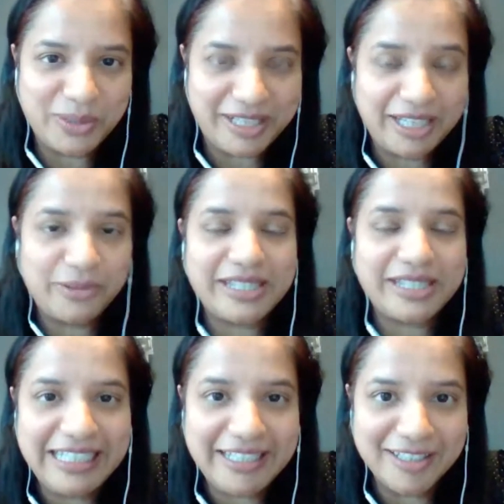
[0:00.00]
when I
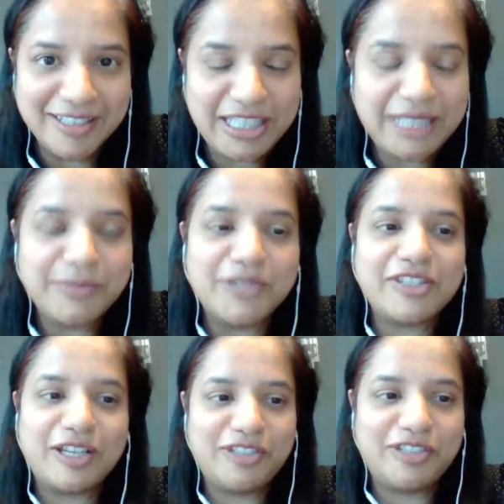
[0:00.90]
was leading a team of
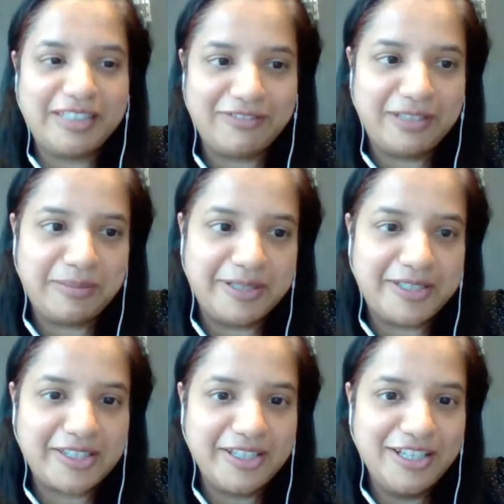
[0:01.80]
software developers,